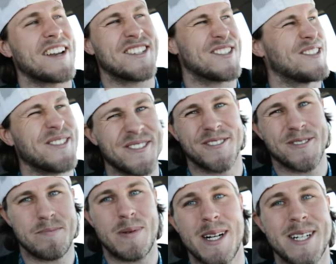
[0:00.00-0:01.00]
just know there's
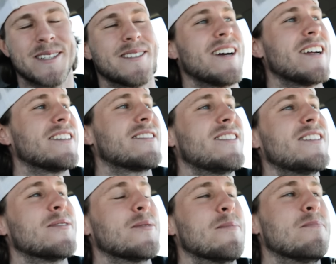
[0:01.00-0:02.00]
a pond right out
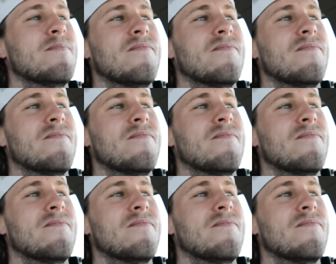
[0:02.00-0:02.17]
there where